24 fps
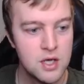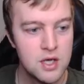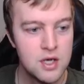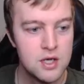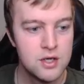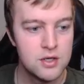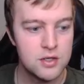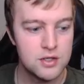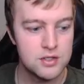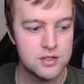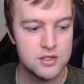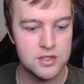
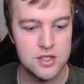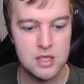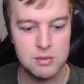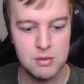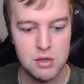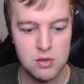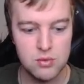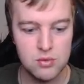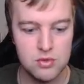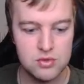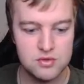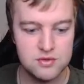You can see I'm
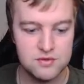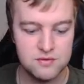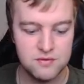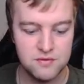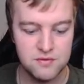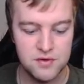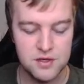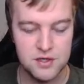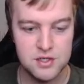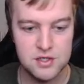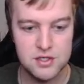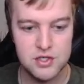almost
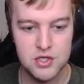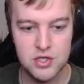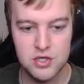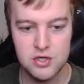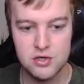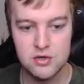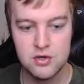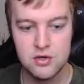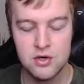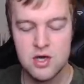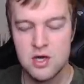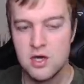finished
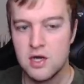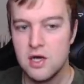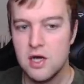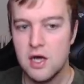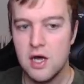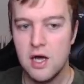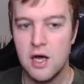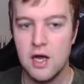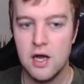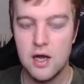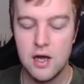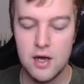here.
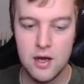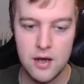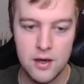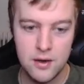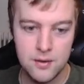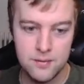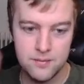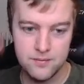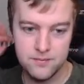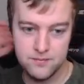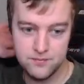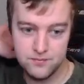
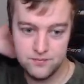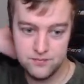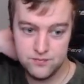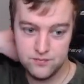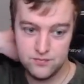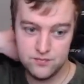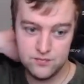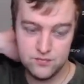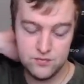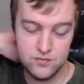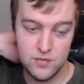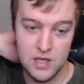And
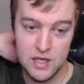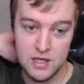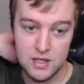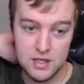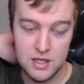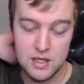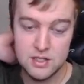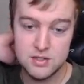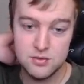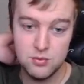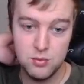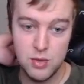
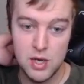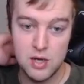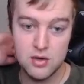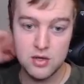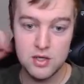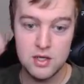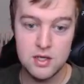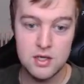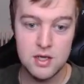that's about it.